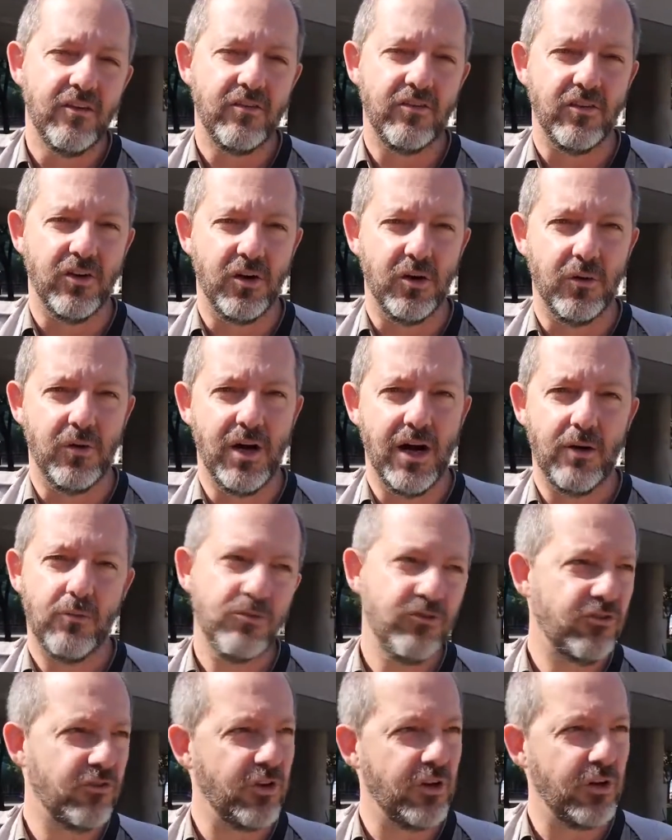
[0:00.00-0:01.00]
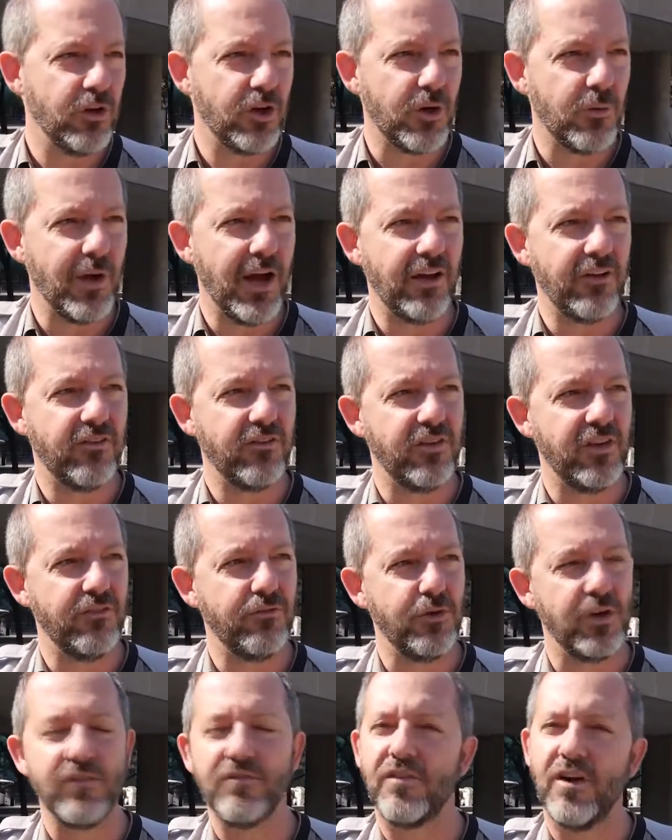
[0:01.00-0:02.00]
So we're just going to look around and see
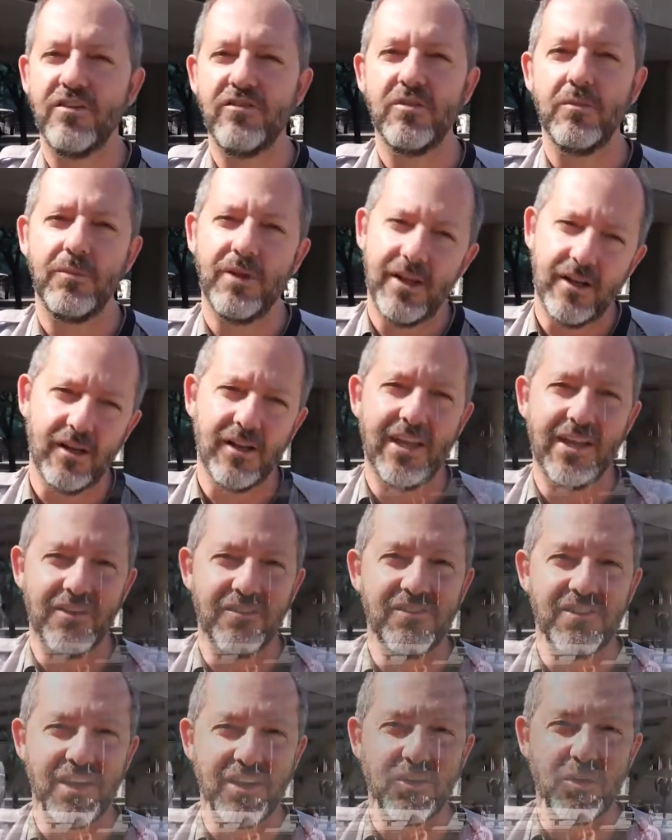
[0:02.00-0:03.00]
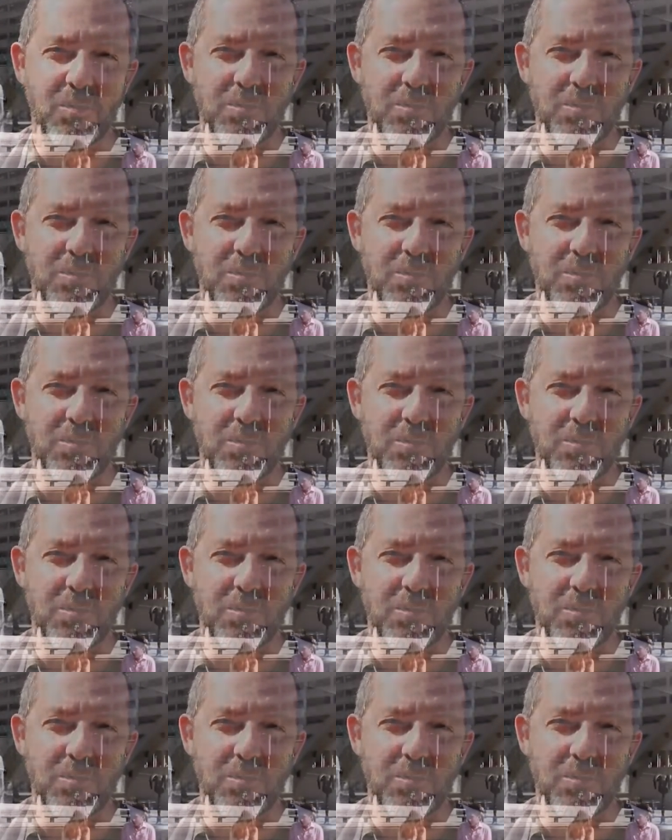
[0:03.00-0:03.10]
if we can find someone that'll let us take